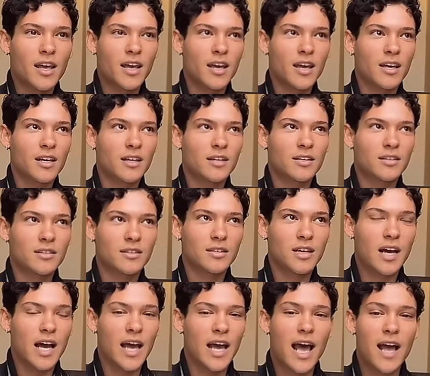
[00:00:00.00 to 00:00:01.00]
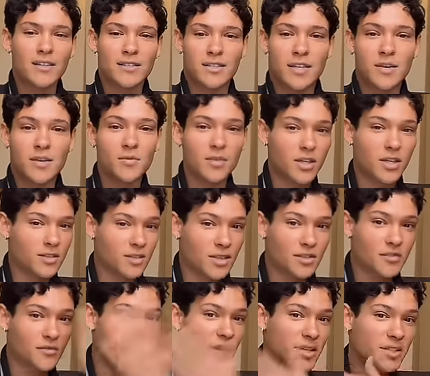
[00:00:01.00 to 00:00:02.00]
And I asked him because
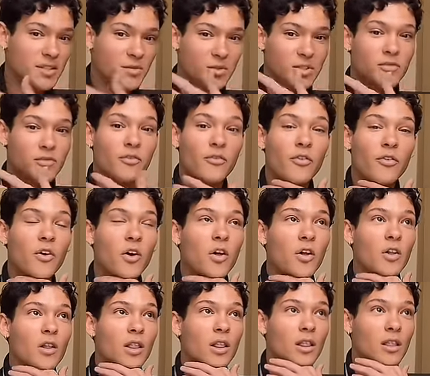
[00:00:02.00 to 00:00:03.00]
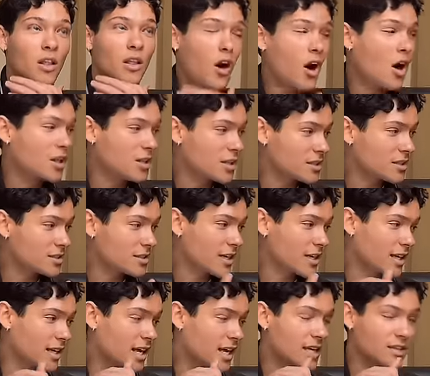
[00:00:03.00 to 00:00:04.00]
his face was flawless.
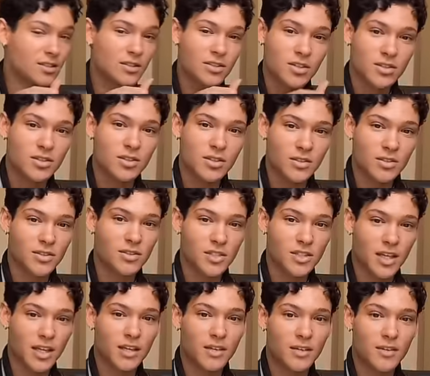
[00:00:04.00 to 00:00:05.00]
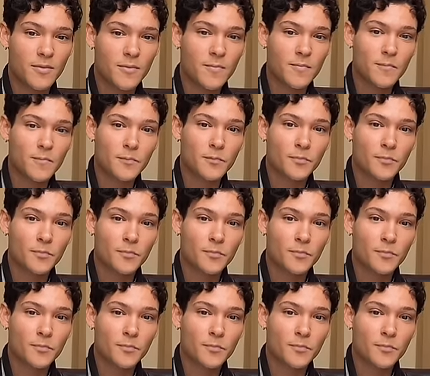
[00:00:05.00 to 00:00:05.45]
Mm-hmm. Like, he has such a good skin.